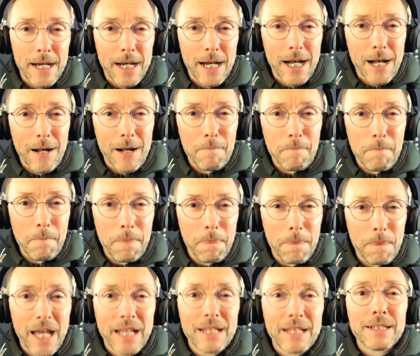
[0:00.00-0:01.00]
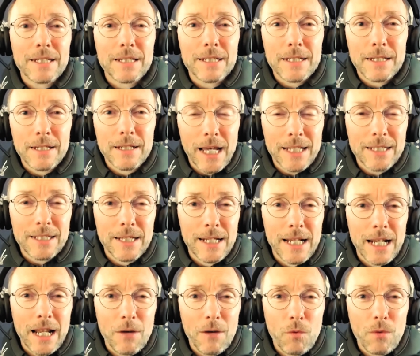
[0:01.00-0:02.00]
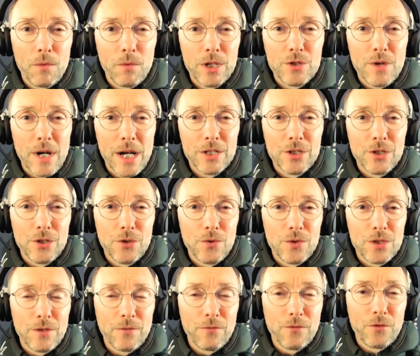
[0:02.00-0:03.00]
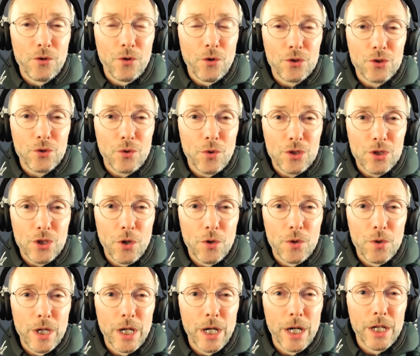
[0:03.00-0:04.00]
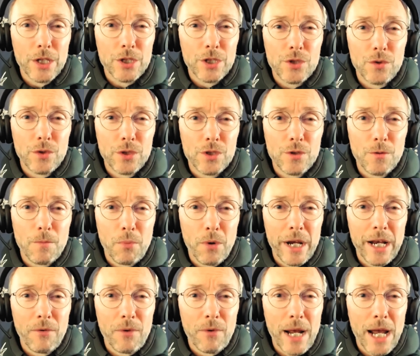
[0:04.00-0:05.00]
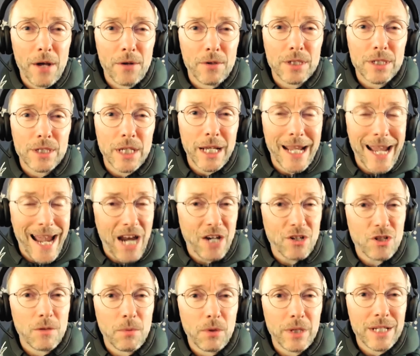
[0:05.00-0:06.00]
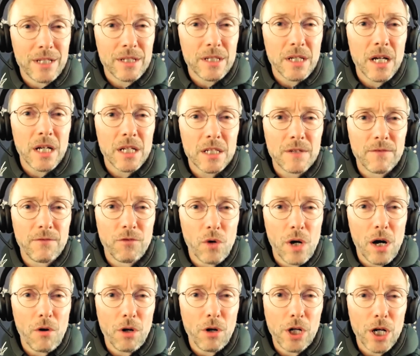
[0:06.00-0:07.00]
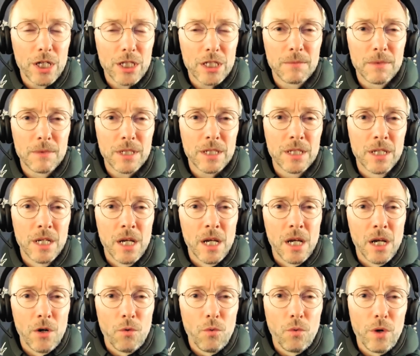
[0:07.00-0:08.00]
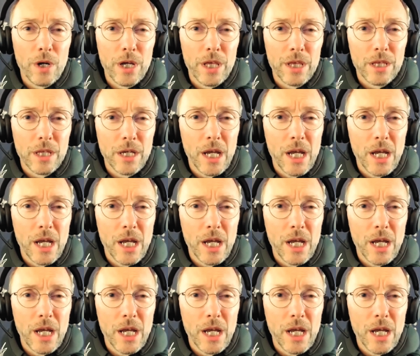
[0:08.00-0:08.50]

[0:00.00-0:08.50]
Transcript: At Xeneta, what we try to do is of course also to bring around, say, actionable insights for our customers with